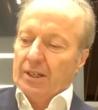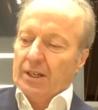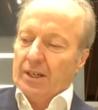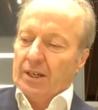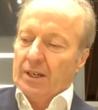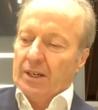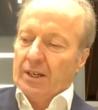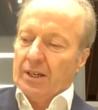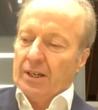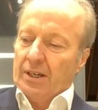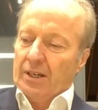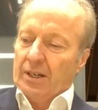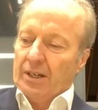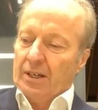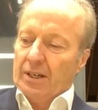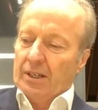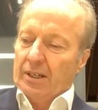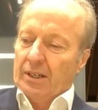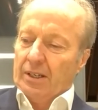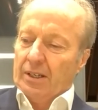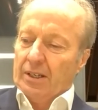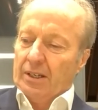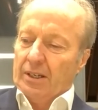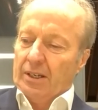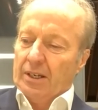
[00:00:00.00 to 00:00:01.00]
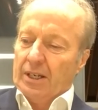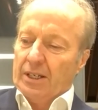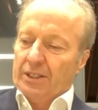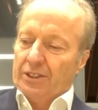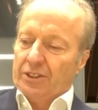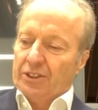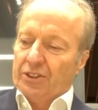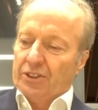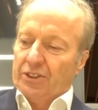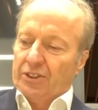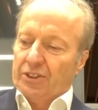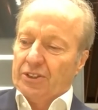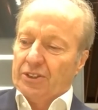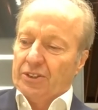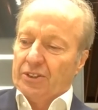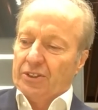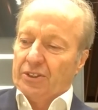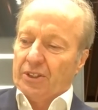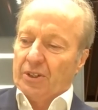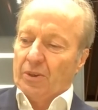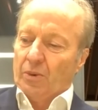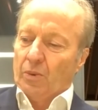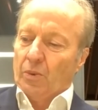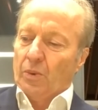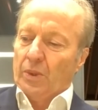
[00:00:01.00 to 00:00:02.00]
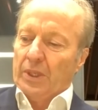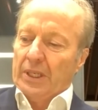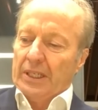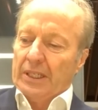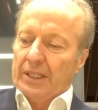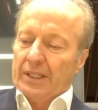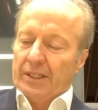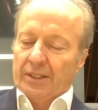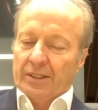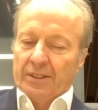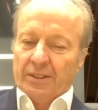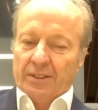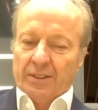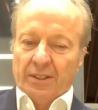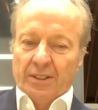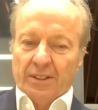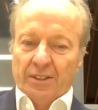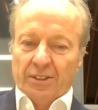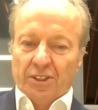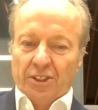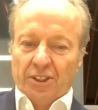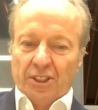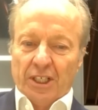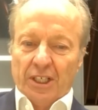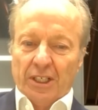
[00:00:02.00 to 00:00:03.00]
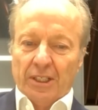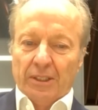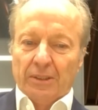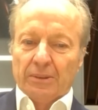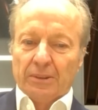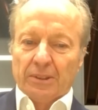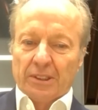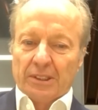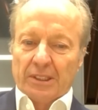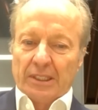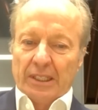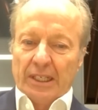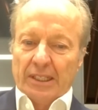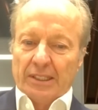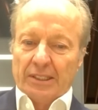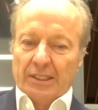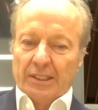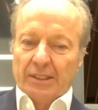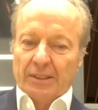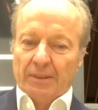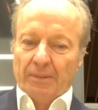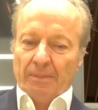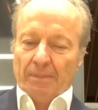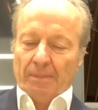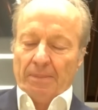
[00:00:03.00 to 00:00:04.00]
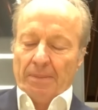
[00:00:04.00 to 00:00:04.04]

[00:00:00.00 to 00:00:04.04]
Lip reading: last week in his shareholders letter.